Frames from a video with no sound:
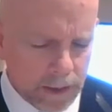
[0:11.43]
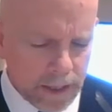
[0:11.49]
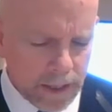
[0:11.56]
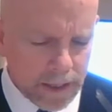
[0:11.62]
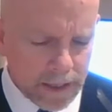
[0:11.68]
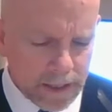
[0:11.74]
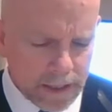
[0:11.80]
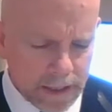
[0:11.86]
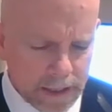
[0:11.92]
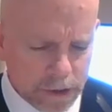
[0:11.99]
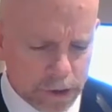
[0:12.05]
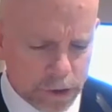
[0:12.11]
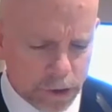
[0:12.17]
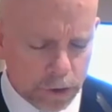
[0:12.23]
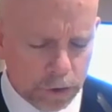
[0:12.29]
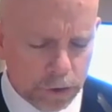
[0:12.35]
in the
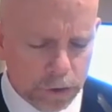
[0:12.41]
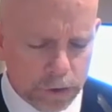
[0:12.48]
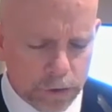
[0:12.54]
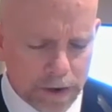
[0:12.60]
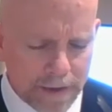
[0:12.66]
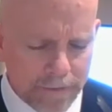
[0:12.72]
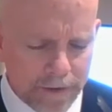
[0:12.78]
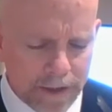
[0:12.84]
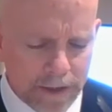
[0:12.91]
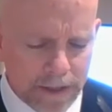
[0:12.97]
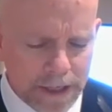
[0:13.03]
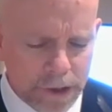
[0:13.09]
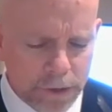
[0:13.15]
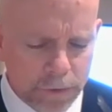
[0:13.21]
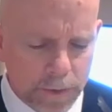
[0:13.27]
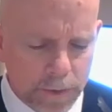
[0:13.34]
journal Traffic
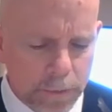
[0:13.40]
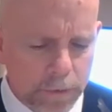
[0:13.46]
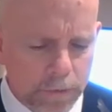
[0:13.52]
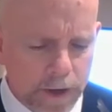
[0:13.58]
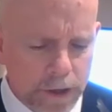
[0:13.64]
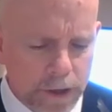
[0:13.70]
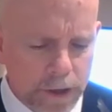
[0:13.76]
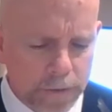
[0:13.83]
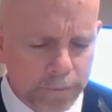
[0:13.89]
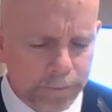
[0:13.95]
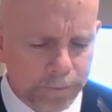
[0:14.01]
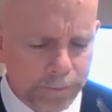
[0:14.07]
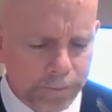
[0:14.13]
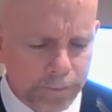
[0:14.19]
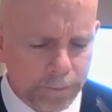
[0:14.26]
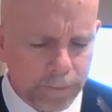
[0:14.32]
Injury Prevention,
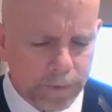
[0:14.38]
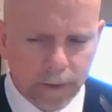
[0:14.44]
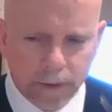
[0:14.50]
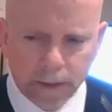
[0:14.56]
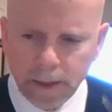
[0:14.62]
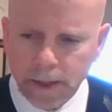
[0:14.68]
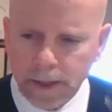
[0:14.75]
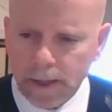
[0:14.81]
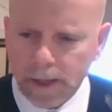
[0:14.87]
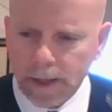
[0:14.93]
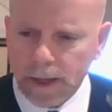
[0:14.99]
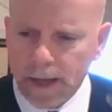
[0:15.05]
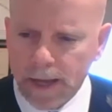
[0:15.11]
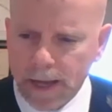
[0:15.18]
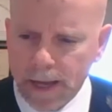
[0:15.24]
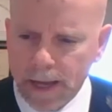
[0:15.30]

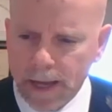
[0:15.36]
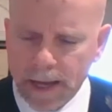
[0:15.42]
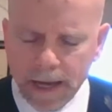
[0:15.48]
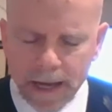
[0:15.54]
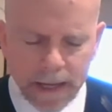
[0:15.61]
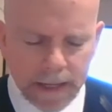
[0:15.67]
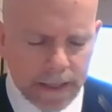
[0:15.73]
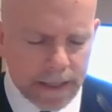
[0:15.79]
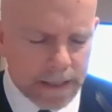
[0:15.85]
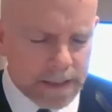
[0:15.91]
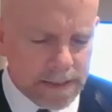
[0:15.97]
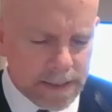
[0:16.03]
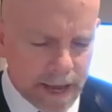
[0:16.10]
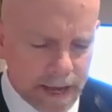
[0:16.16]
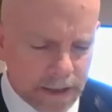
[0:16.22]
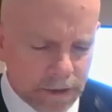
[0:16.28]
and
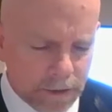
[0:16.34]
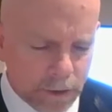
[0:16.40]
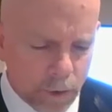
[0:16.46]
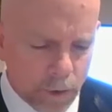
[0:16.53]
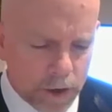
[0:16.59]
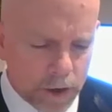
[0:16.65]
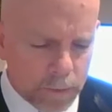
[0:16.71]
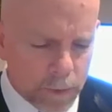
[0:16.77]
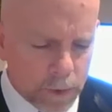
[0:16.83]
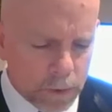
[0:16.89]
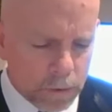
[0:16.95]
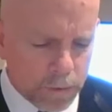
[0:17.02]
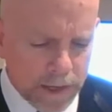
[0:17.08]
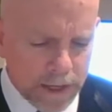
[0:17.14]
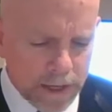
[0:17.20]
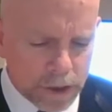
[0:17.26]
it's titled
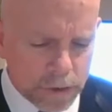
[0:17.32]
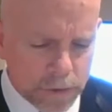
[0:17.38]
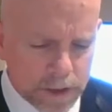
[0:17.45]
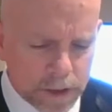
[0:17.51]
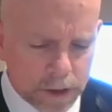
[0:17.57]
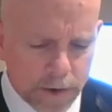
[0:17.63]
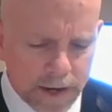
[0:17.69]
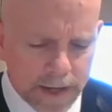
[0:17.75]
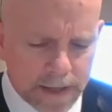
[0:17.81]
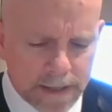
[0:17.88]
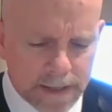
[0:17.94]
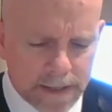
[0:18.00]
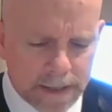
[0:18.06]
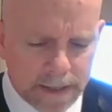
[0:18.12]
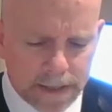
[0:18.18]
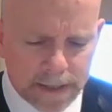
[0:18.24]
"Automotive Injury Trends
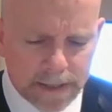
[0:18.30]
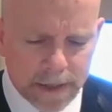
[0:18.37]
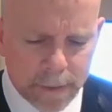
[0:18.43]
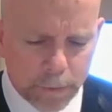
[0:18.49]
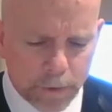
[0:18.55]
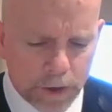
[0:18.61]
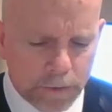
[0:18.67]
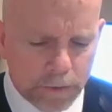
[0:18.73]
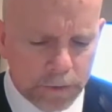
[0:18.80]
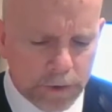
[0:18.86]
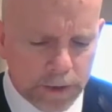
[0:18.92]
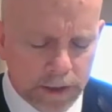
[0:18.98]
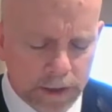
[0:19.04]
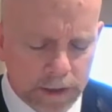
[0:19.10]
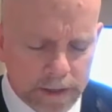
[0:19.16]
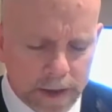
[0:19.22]
in Contemporary
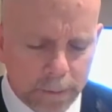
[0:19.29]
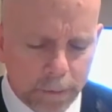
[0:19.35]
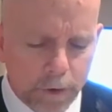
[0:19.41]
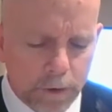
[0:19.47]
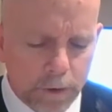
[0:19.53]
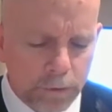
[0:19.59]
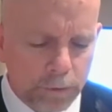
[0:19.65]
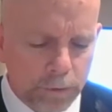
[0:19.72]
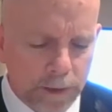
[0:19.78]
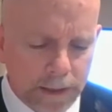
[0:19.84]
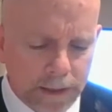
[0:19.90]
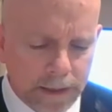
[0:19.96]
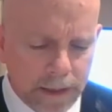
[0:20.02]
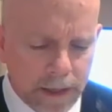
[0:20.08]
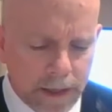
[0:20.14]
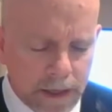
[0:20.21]

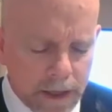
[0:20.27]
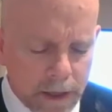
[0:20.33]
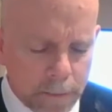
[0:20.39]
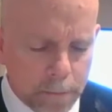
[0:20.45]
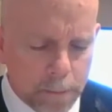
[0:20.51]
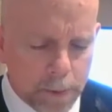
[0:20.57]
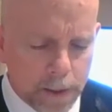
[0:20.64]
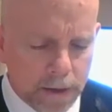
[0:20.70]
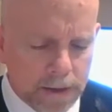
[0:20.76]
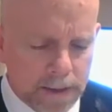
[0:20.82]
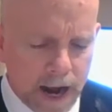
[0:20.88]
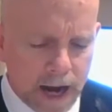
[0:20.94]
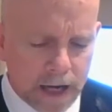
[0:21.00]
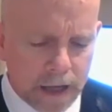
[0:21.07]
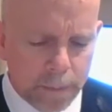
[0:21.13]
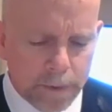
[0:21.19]
Fleet, Belted
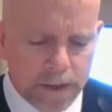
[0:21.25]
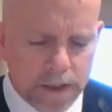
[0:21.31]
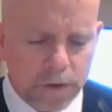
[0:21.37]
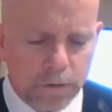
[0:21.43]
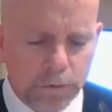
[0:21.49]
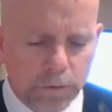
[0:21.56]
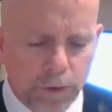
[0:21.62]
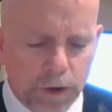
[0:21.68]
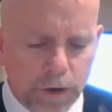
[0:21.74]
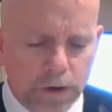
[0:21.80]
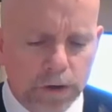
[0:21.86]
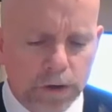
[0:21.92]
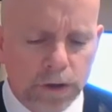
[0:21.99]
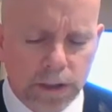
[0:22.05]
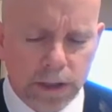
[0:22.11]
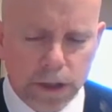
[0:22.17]
Occupants and
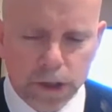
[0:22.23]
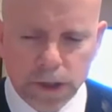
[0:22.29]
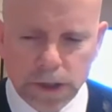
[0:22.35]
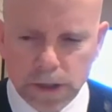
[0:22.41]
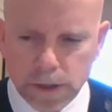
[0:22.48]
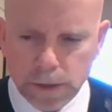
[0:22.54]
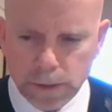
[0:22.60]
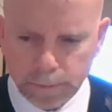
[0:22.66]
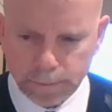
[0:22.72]
Frontal Collisions."